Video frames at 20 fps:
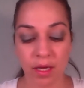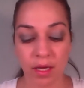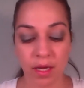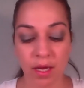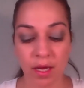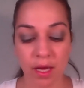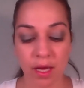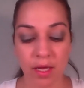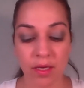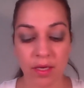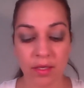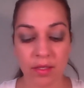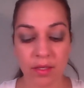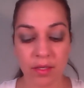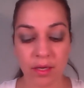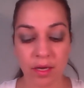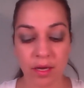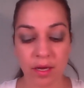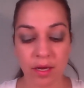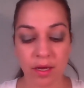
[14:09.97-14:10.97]
and
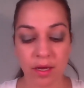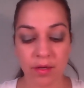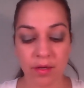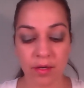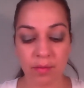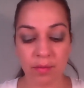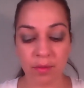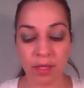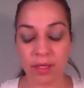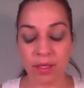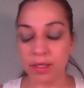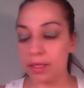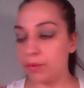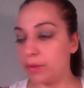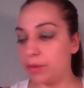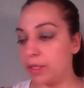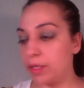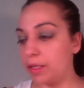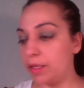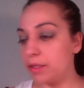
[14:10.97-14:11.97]
I'm going to apply
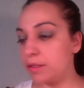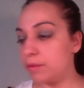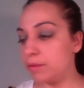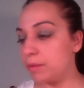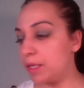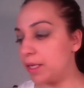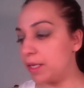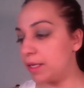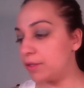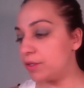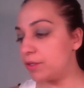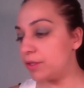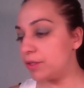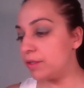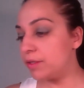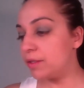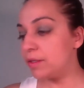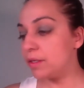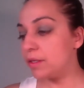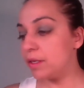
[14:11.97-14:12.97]
liquid liner to my
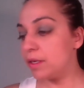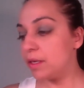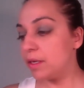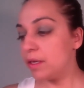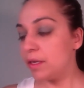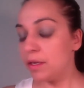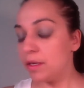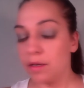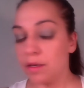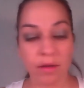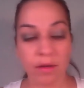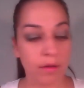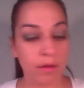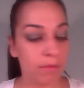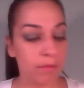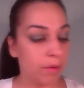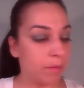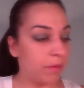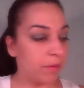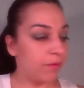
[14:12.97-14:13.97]
lashes.
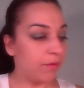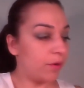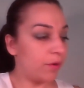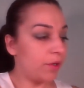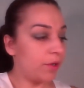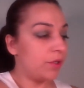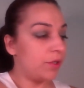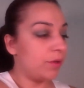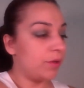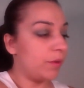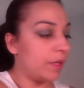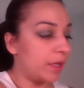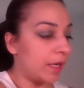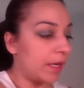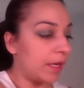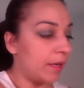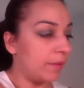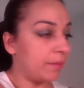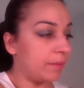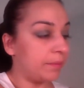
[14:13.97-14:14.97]
But before doing that,